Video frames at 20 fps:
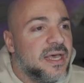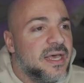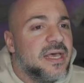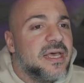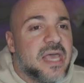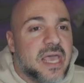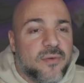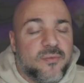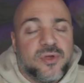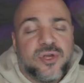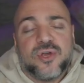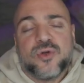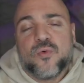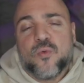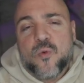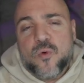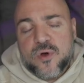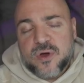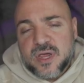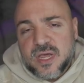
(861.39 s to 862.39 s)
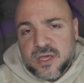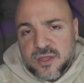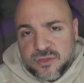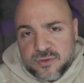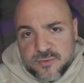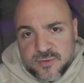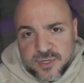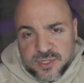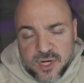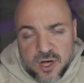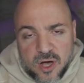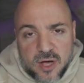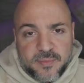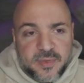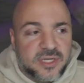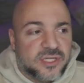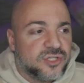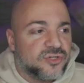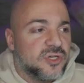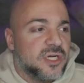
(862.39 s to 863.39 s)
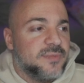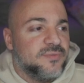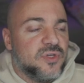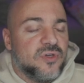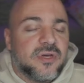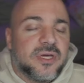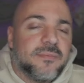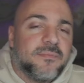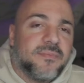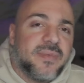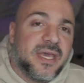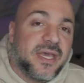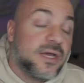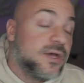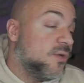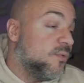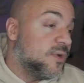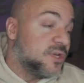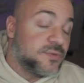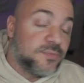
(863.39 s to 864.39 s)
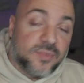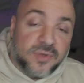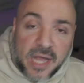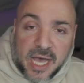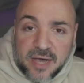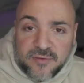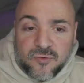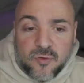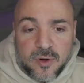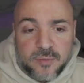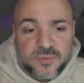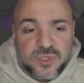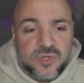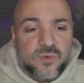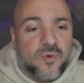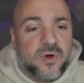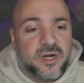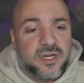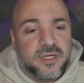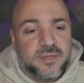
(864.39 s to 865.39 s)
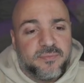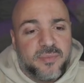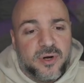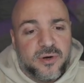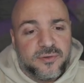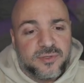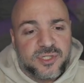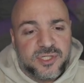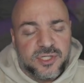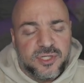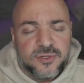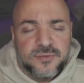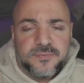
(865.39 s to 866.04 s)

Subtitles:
And when you're working through a topic stream, you can pick which platforms you want it to post to.